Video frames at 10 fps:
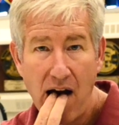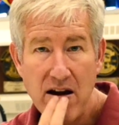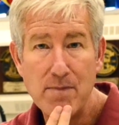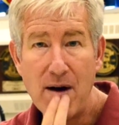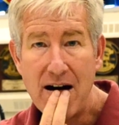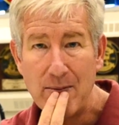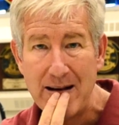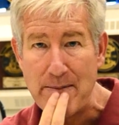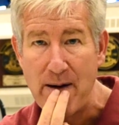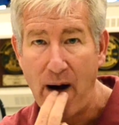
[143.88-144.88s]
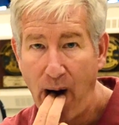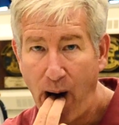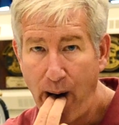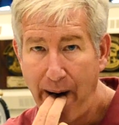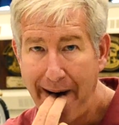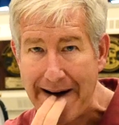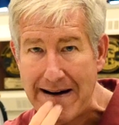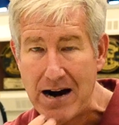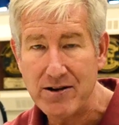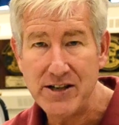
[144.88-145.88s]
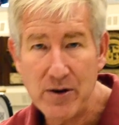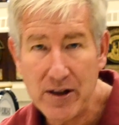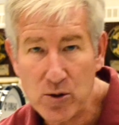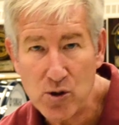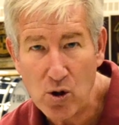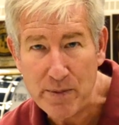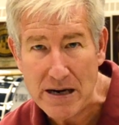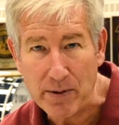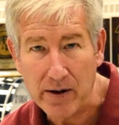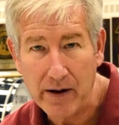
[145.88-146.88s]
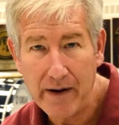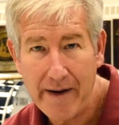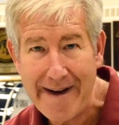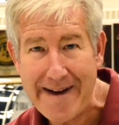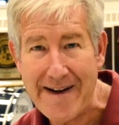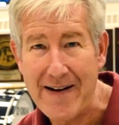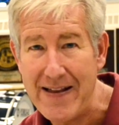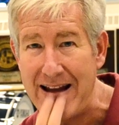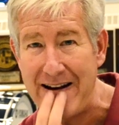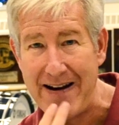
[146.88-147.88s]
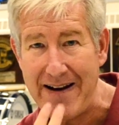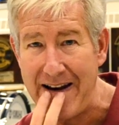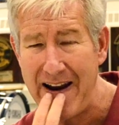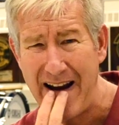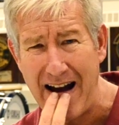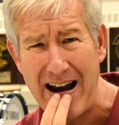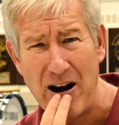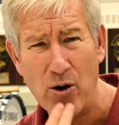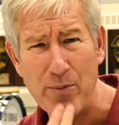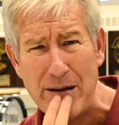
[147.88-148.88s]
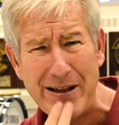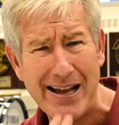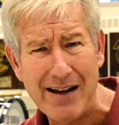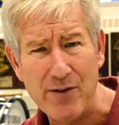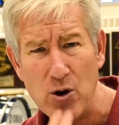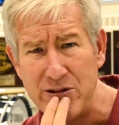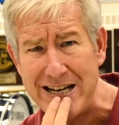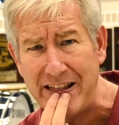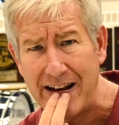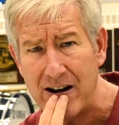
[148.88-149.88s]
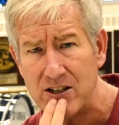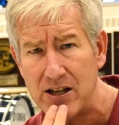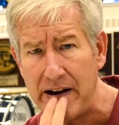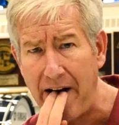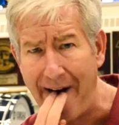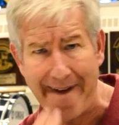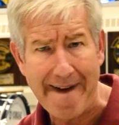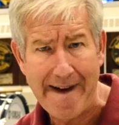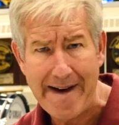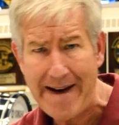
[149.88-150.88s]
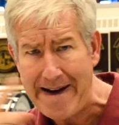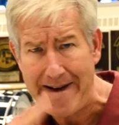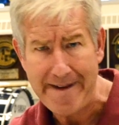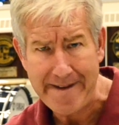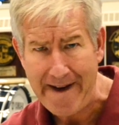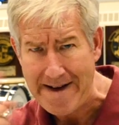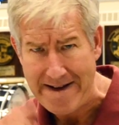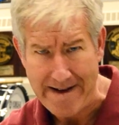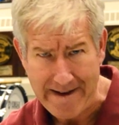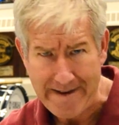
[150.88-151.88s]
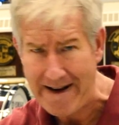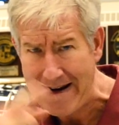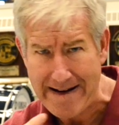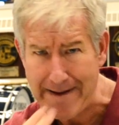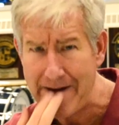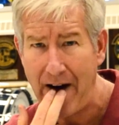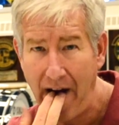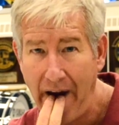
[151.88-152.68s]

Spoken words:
your bottom lip. You ever see those old people? And they I don't know, maybe they have no teeth there or something. Or, hey, Sonny, hey, come on.